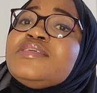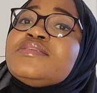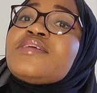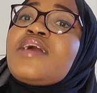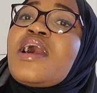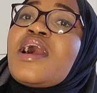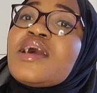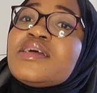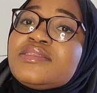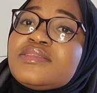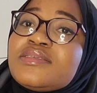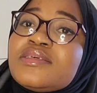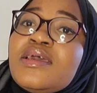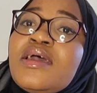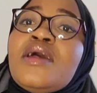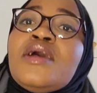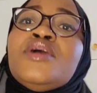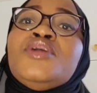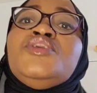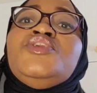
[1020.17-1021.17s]
in His heart,
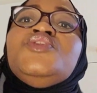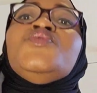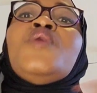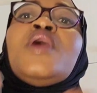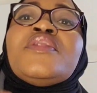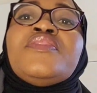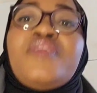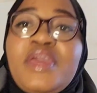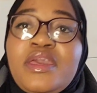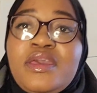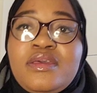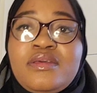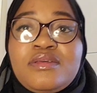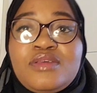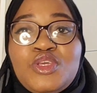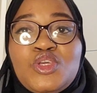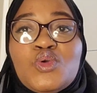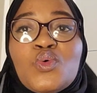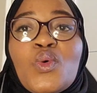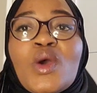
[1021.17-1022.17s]
you are there.
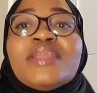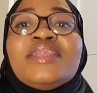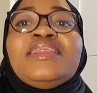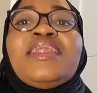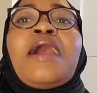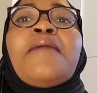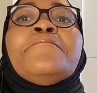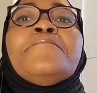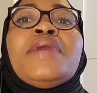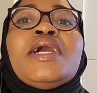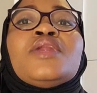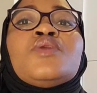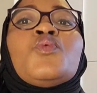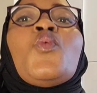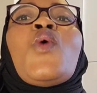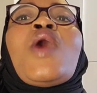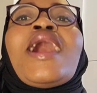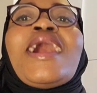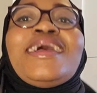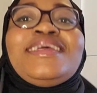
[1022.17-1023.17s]
You are number
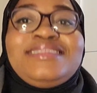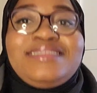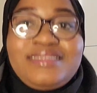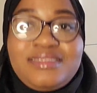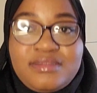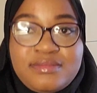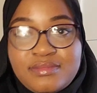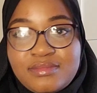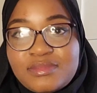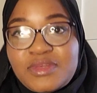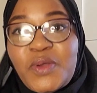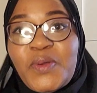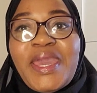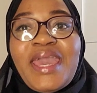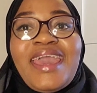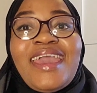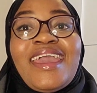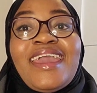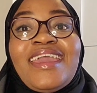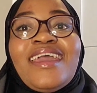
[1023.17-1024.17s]
one.
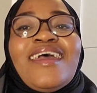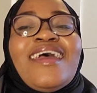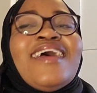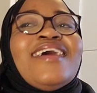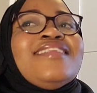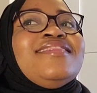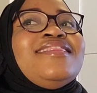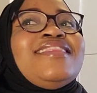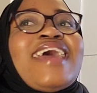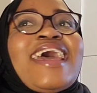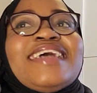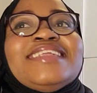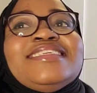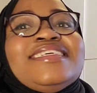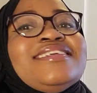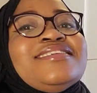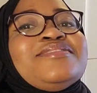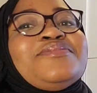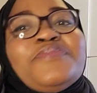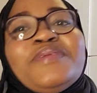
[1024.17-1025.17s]
Okay, that
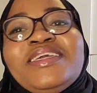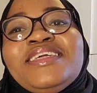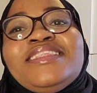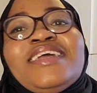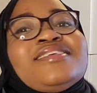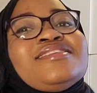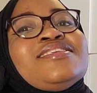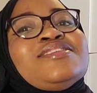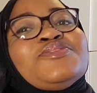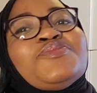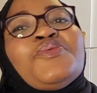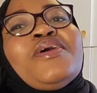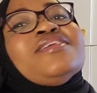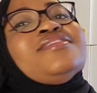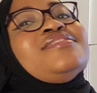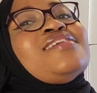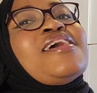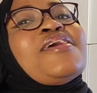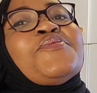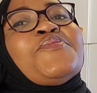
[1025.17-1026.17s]
is me. That is
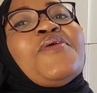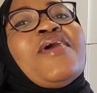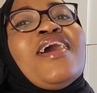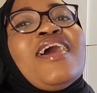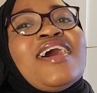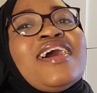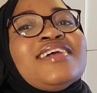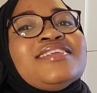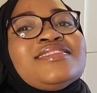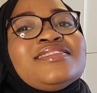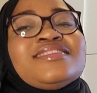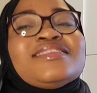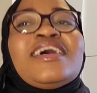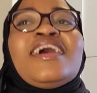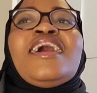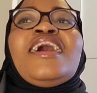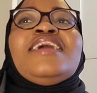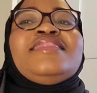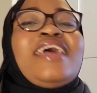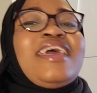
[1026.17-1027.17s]
what I want.
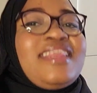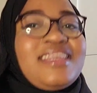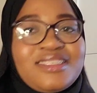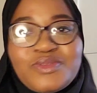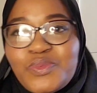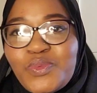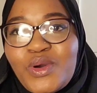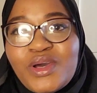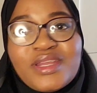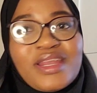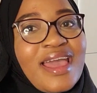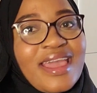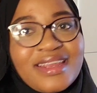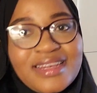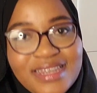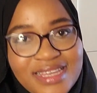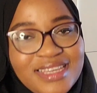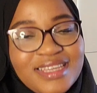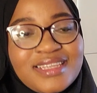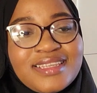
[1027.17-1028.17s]
That is what I
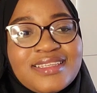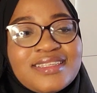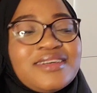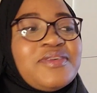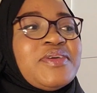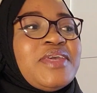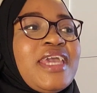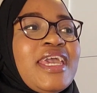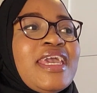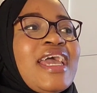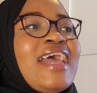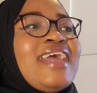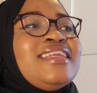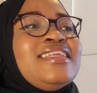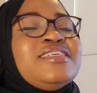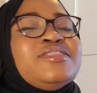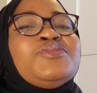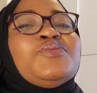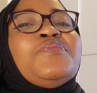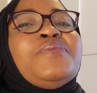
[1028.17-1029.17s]
need. Okay, I
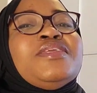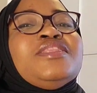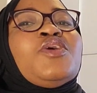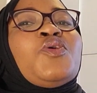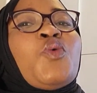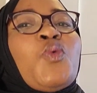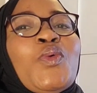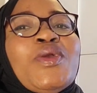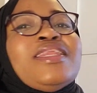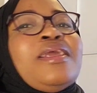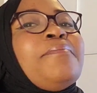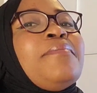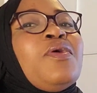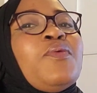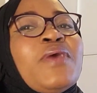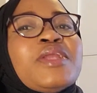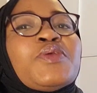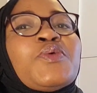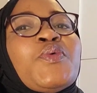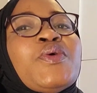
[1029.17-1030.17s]
need to be the queen, number
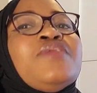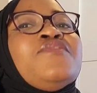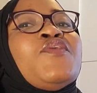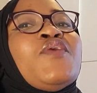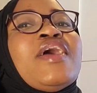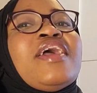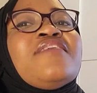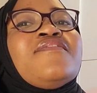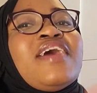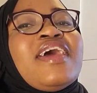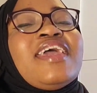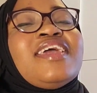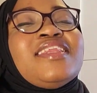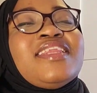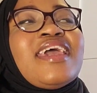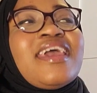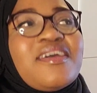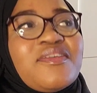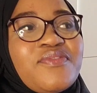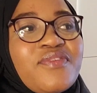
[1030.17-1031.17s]
one queen forever
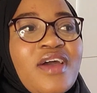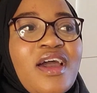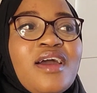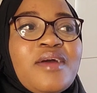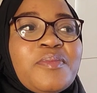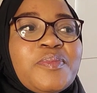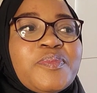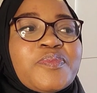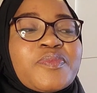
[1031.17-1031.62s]
and ever.